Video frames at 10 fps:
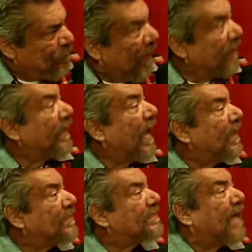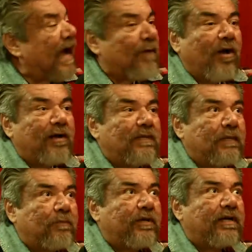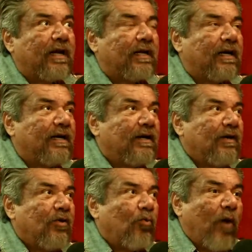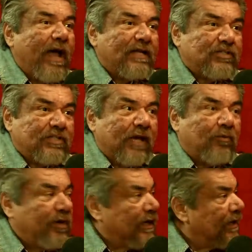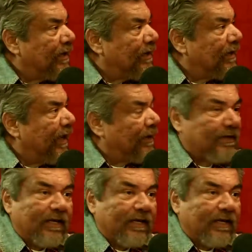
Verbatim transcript: And this guy wanted me to put it on a wedge, and they wouldn't let.